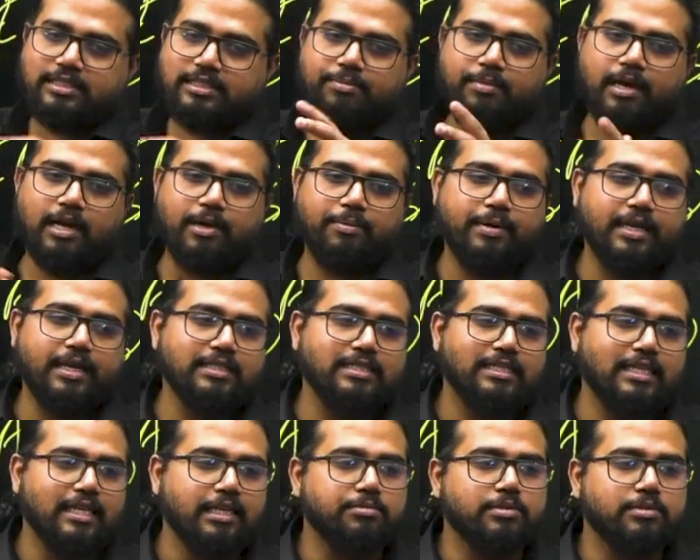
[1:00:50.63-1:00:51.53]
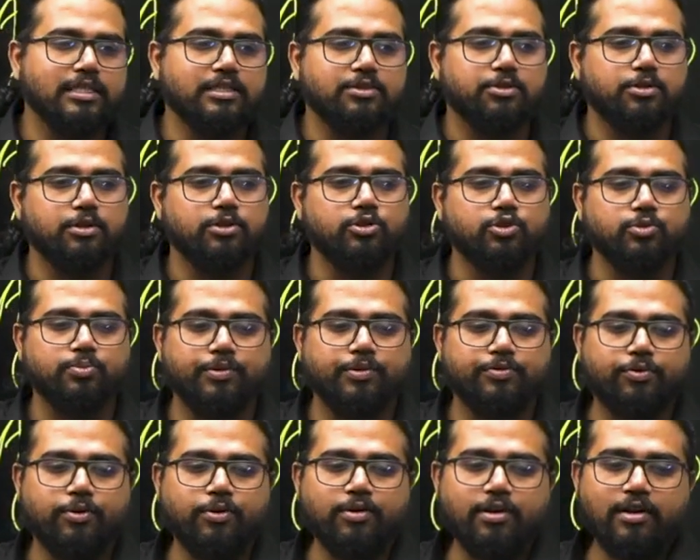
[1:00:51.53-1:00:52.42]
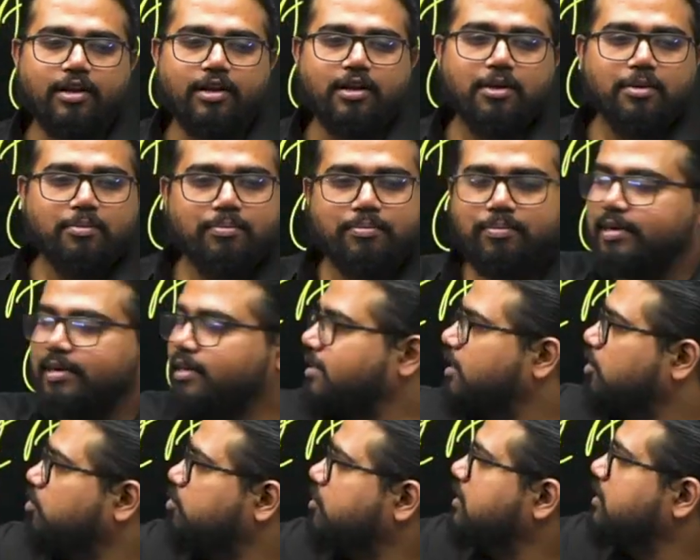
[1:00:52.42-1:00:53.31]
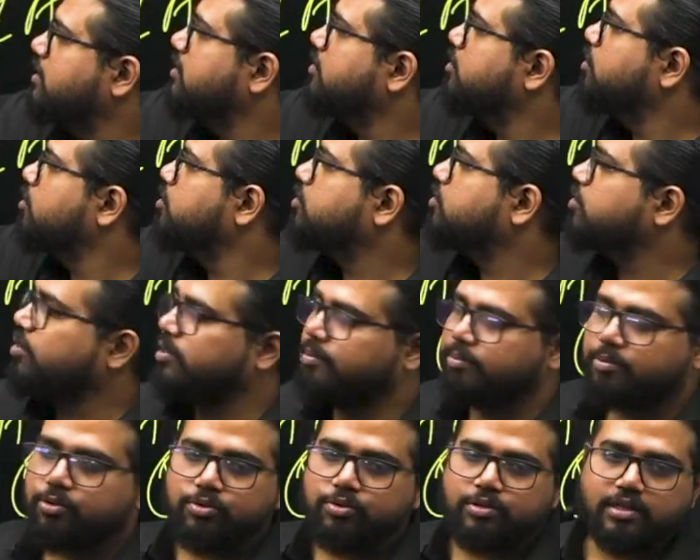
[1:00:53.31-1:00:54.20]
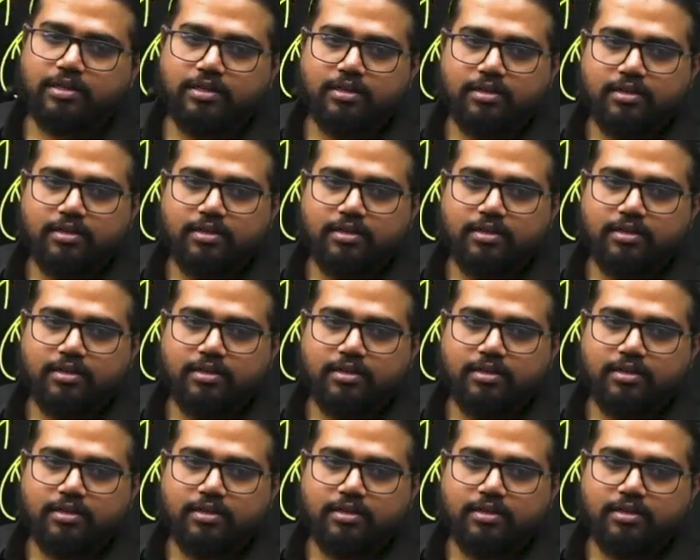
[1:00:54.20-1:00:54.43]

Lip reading: some RBI schemes introduced before, but now this is also removed.